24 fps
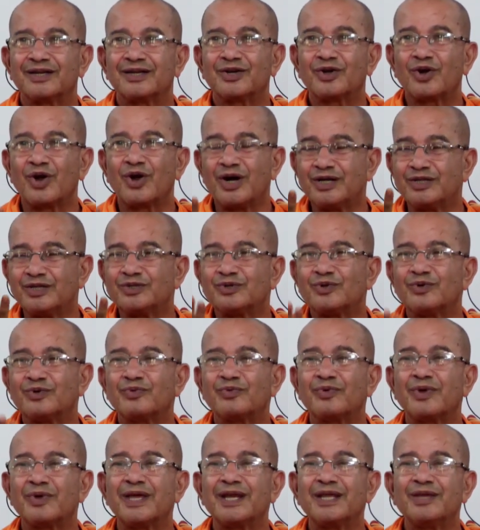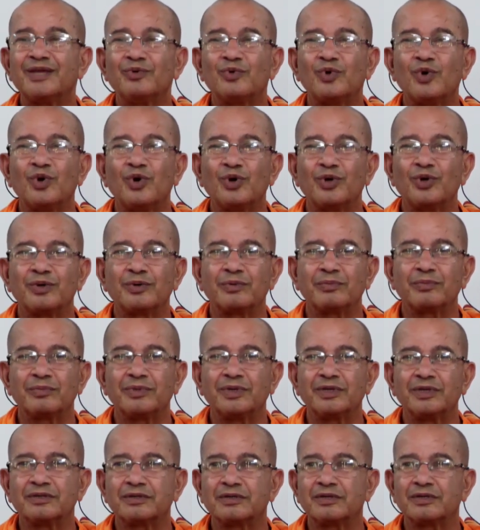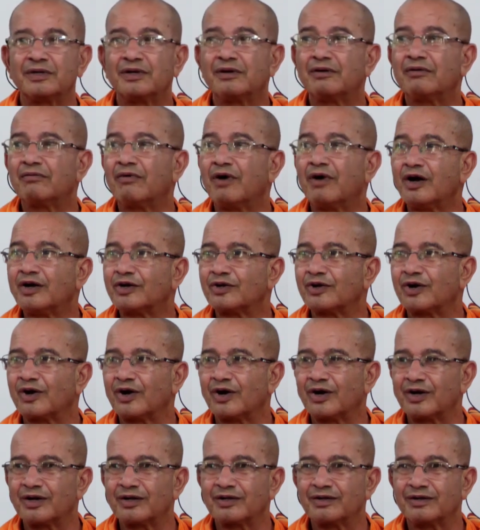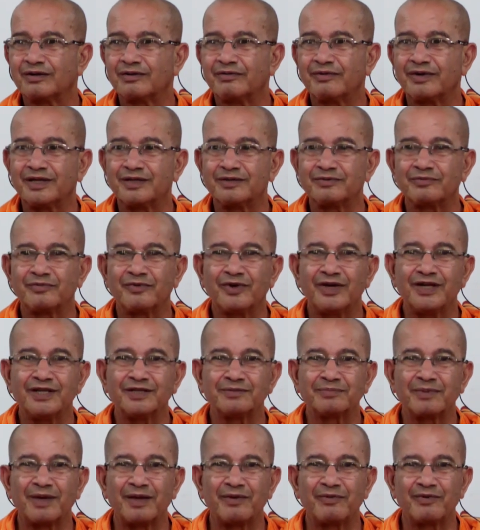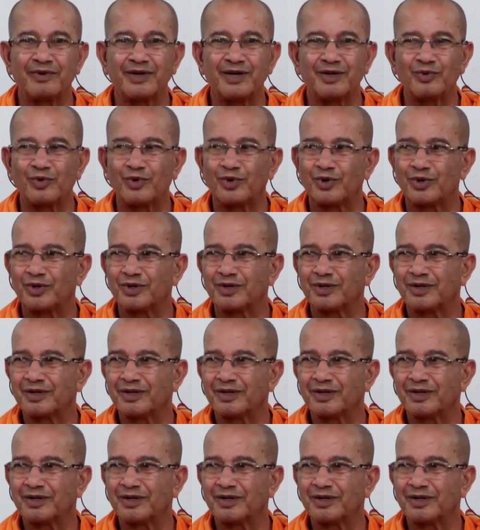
God is your very own. Means, what God? Where is my very own?